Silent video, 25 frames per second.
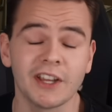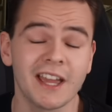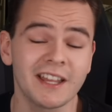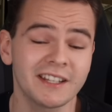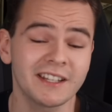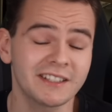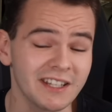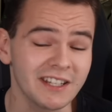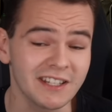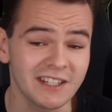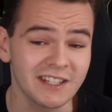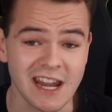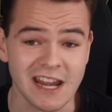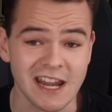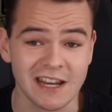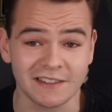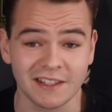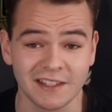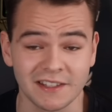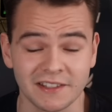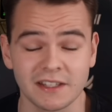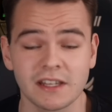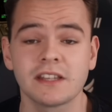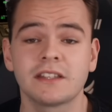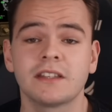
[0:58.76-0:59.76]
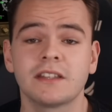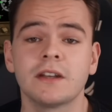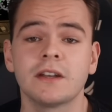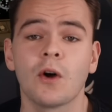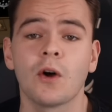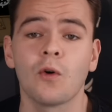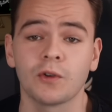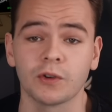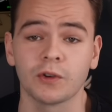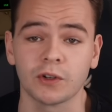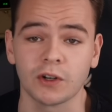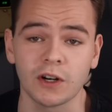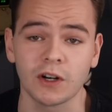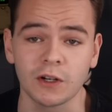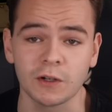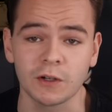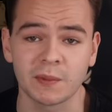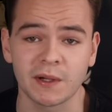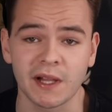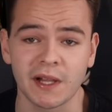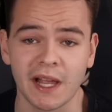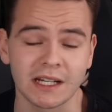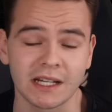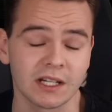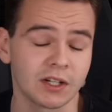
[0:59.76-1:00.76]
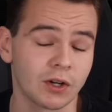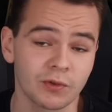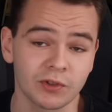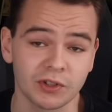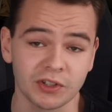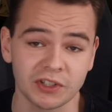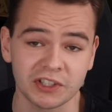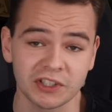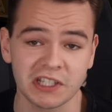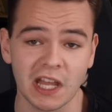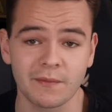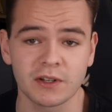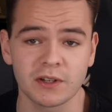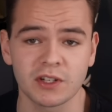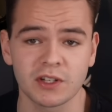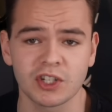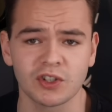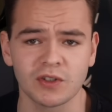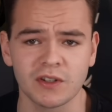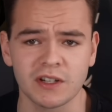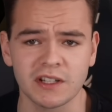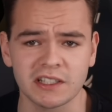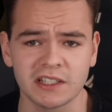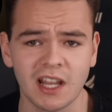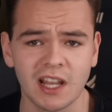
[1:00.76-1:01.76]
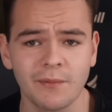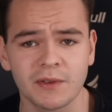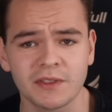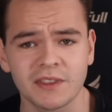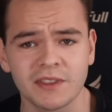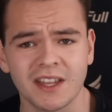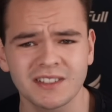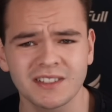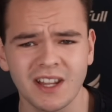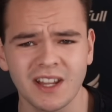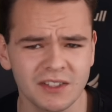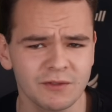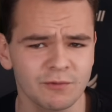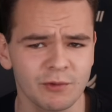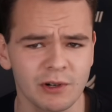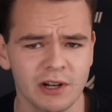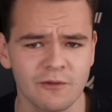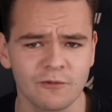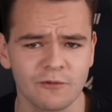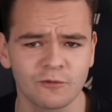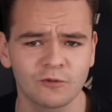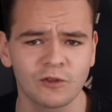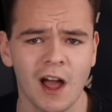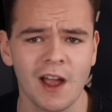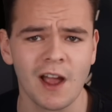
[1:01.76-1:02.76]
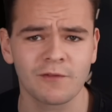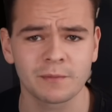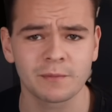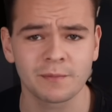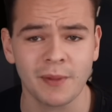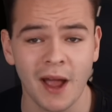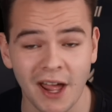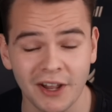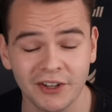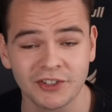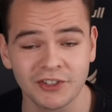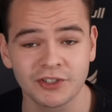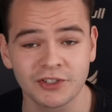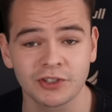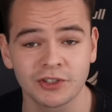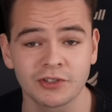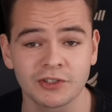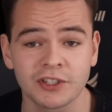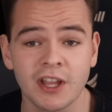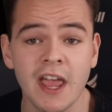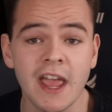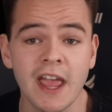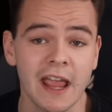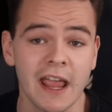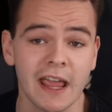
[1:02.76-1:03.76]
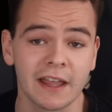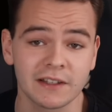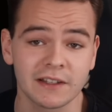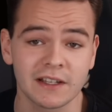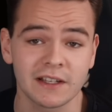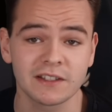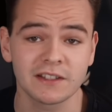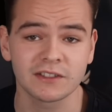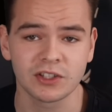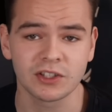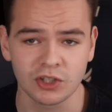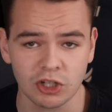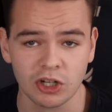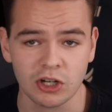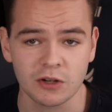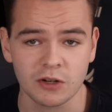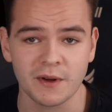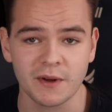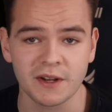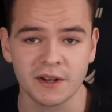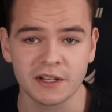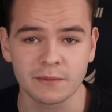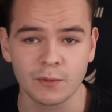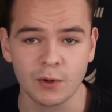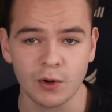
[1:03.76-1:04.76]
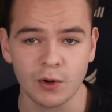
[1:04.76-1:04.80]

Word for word: Now, yes, indeed, this is an older airplane, an older 737 that doesn't really fly for passengers, at least in Europe